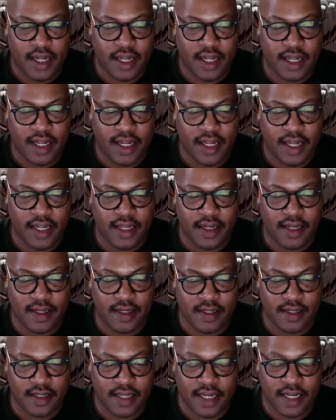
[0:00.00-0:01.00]

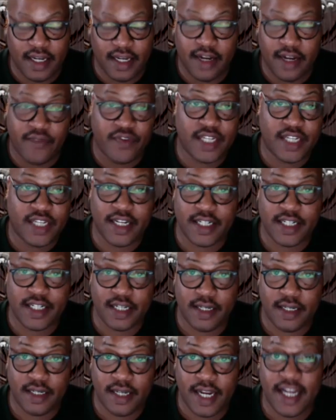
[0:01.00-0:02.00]
is an
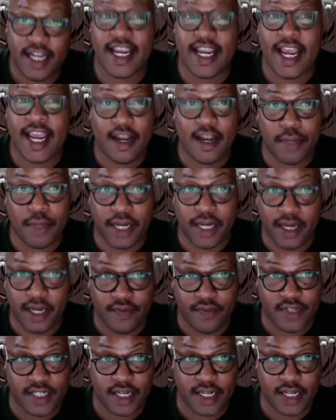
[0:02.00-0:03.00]
invitation. It can be an
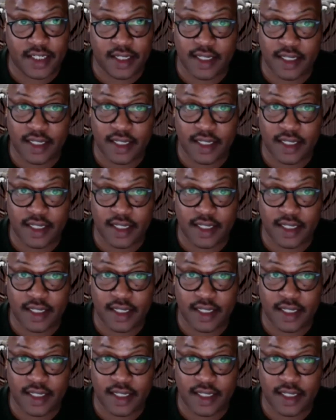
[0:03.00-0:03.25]
invitation.